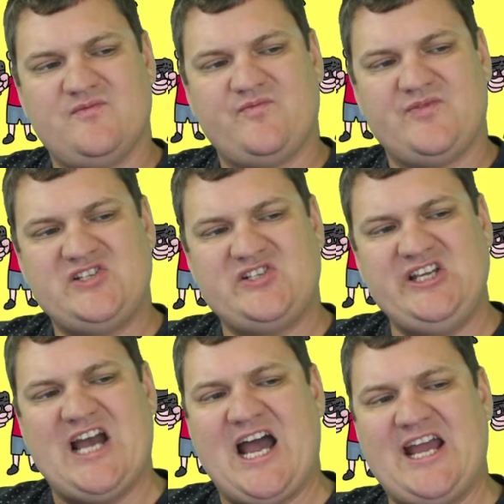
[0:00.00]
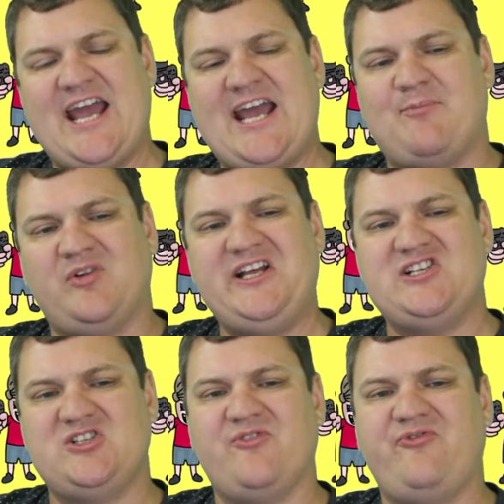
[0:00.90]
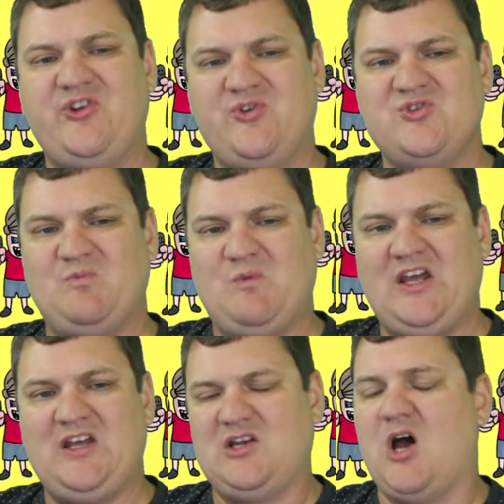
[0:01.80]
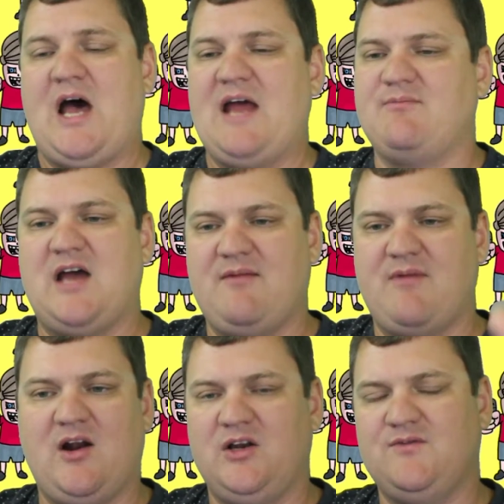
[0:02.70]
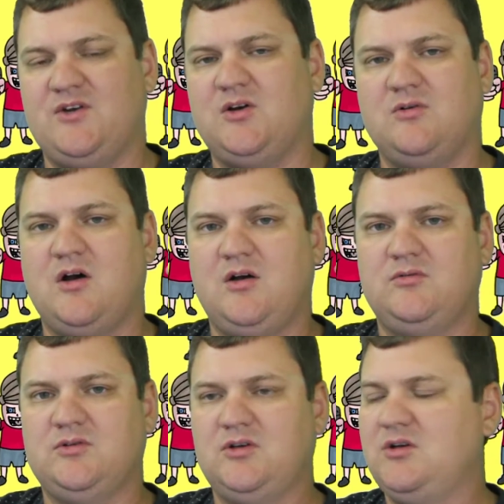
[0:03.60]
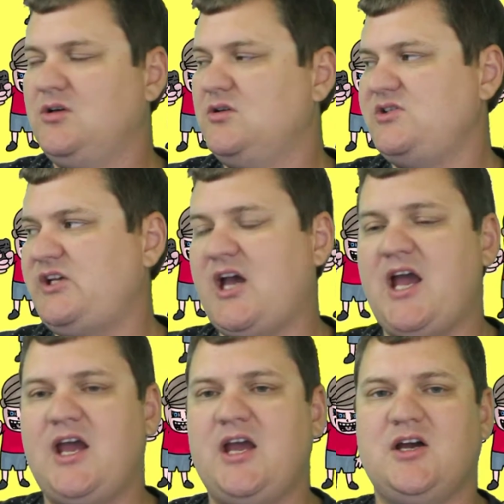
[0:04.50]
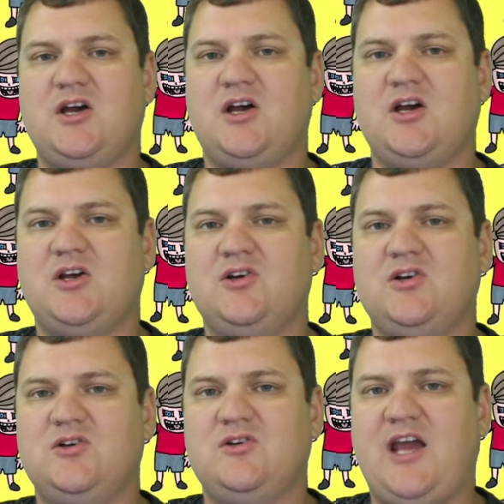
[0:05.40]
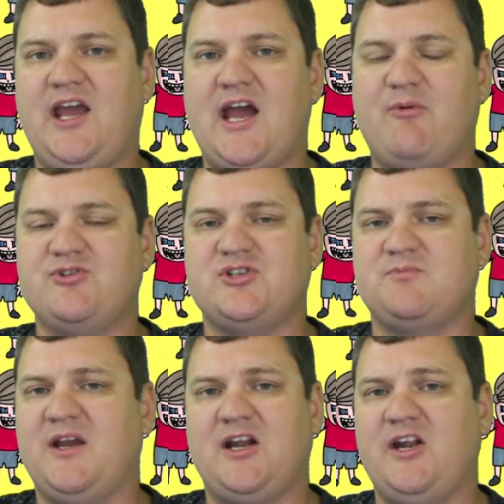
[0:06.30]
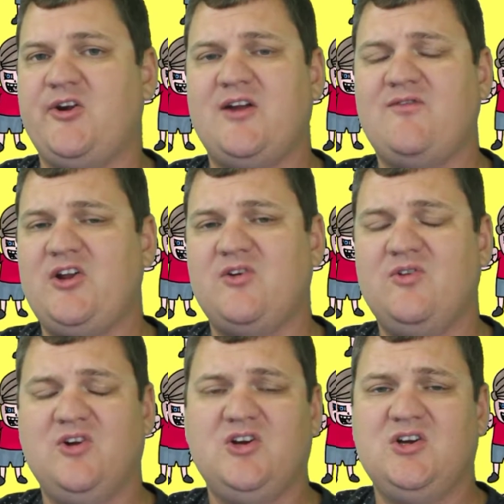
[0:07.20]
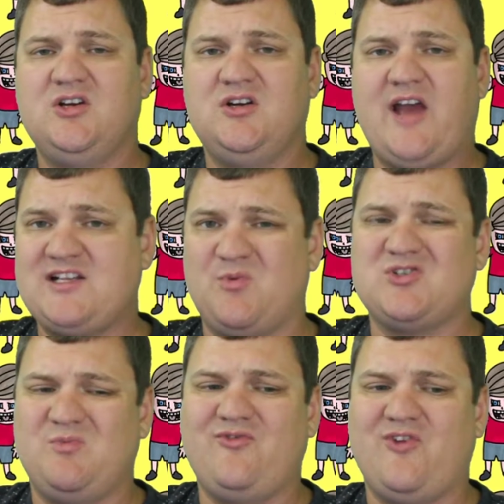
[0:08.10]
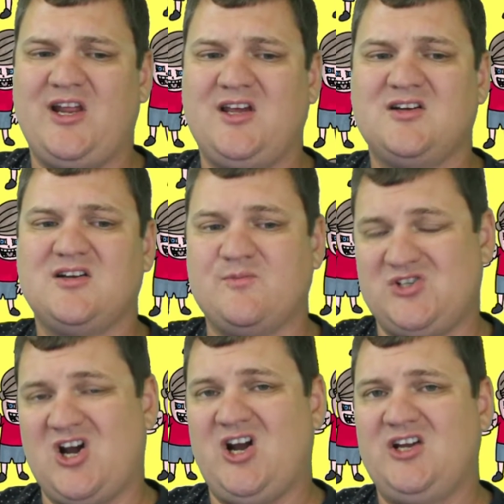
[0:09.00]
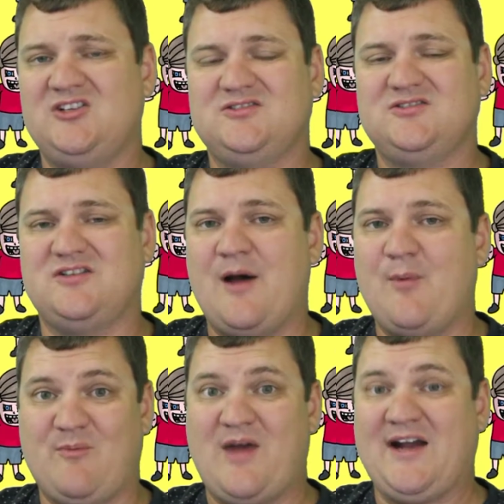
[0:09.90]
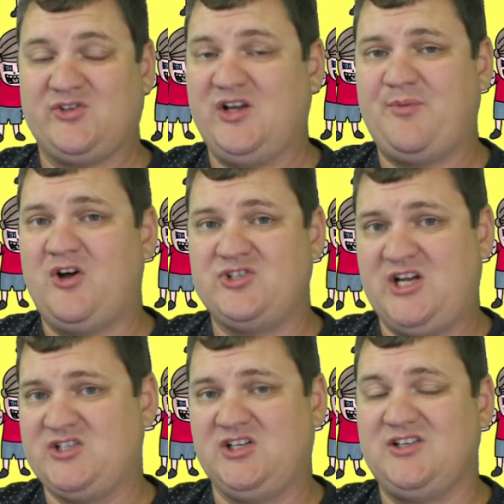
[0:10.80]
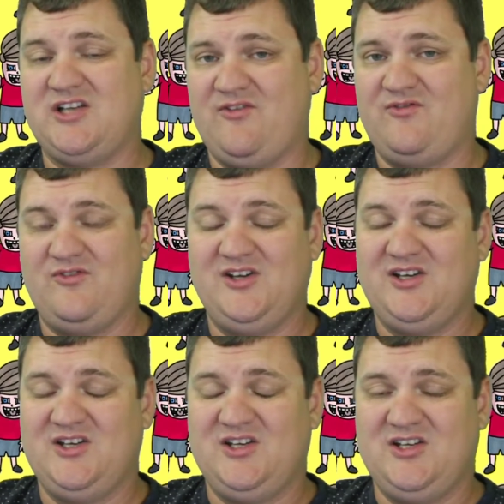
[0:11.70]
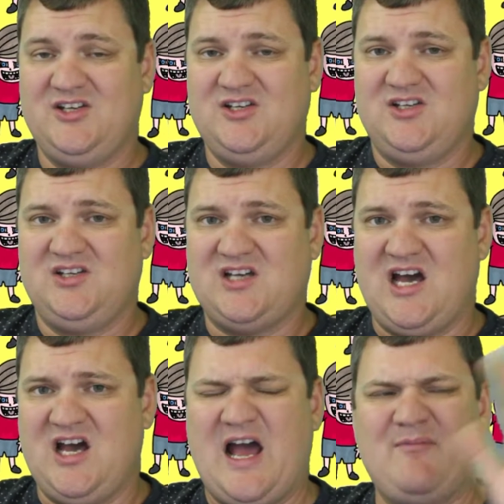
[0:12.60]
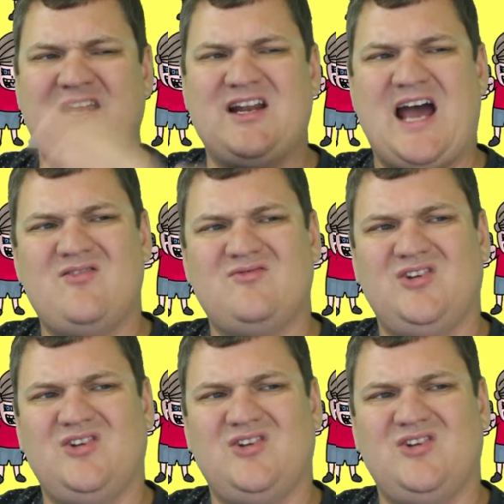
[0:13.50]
CIA, please defuse me. No, I don't even know. CIA, hey, I was just making an internet video. It's supposed to be funny. I'm sorry. I'm actually apologizing. I kind of